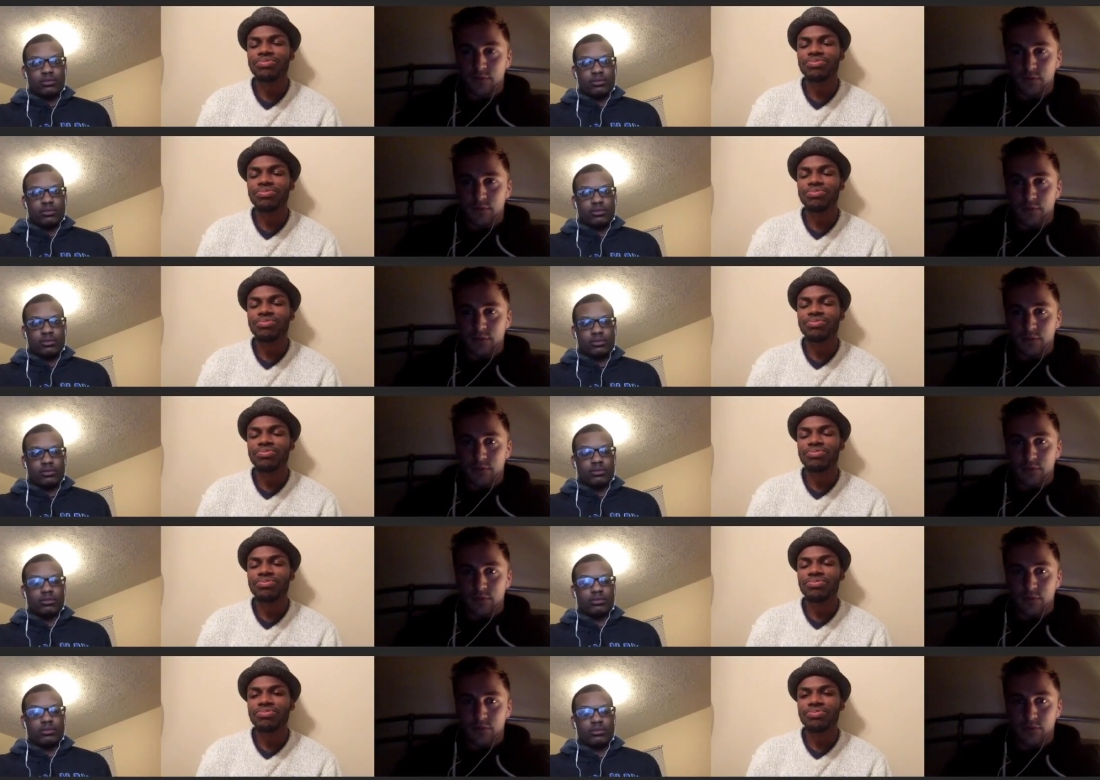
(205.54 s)

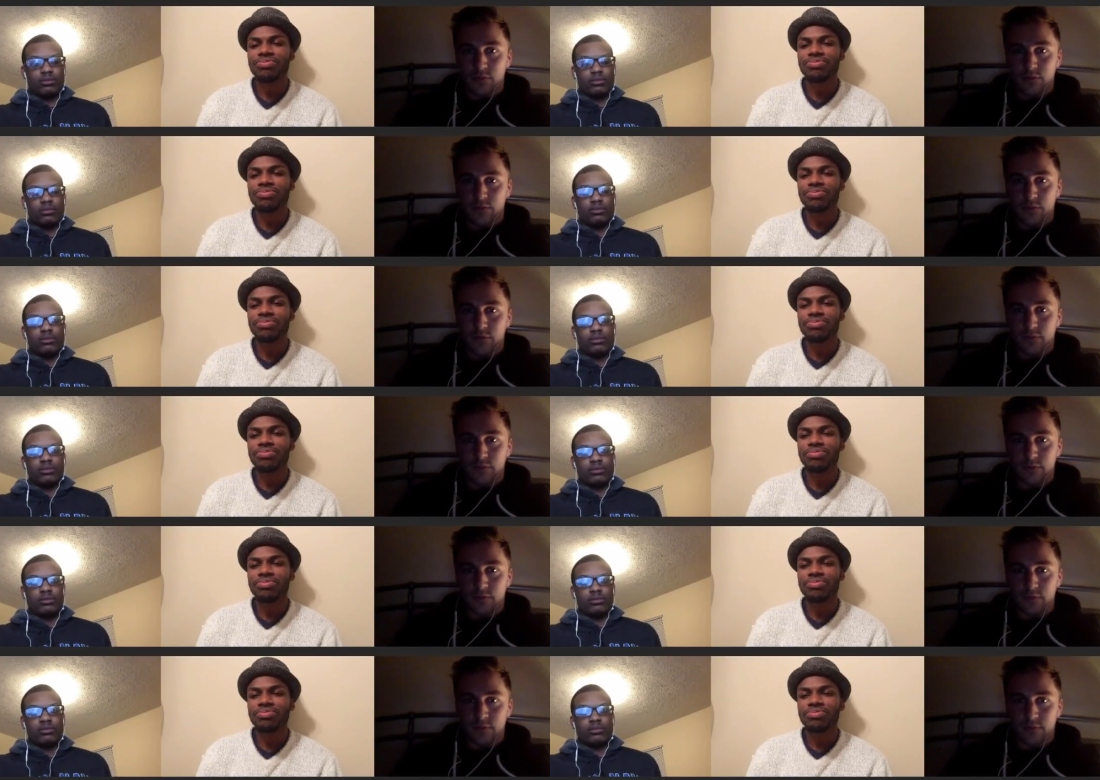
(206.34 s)

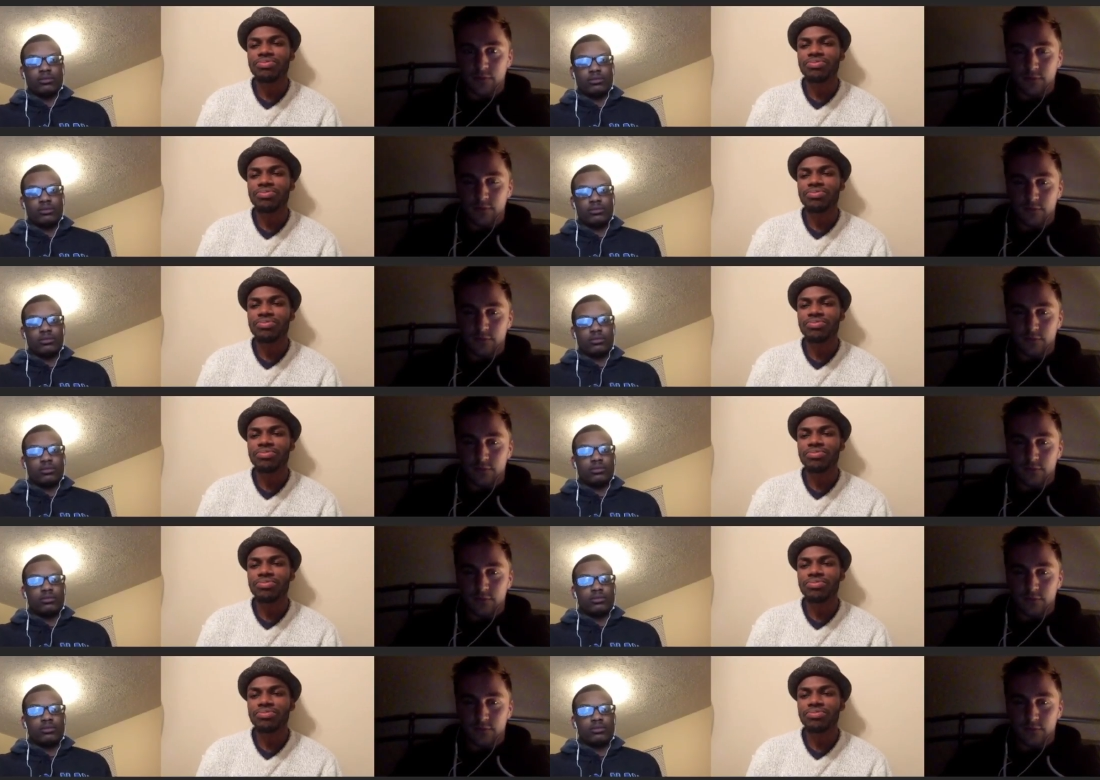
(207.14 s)
No one is speaking in this clip.